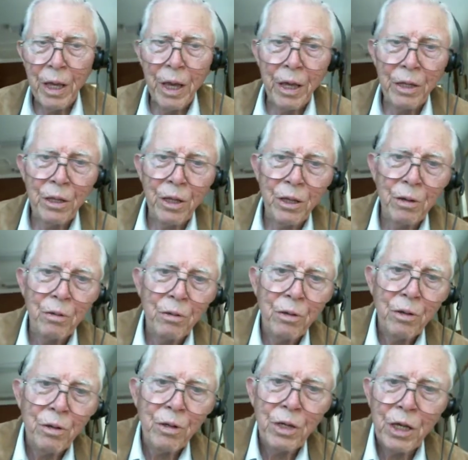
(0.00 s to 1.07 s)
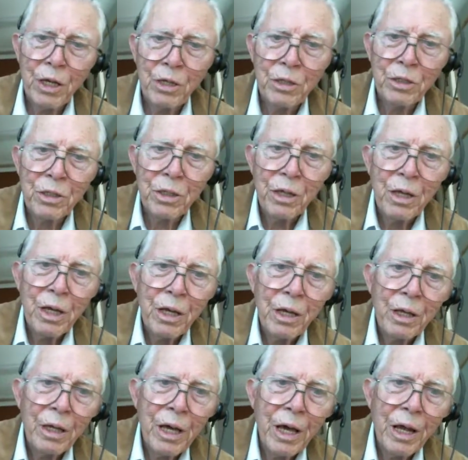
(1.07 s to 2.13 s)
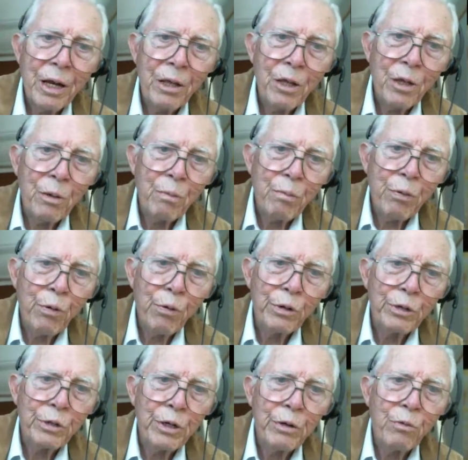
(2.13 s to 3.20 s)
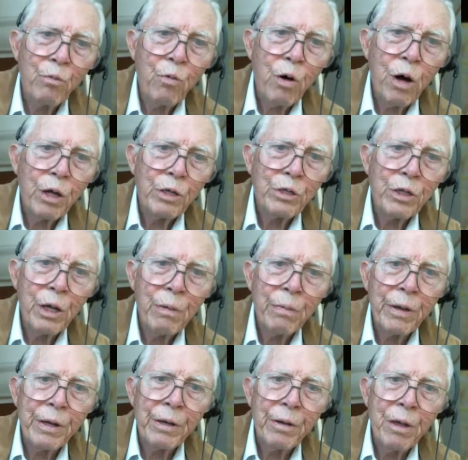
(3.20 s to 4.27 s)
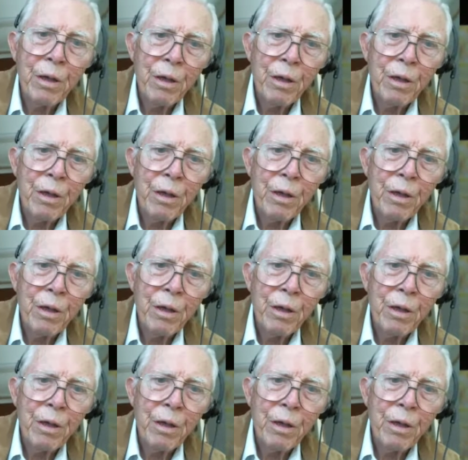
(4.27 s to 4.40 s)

And the disc, kind of the portion, wads up and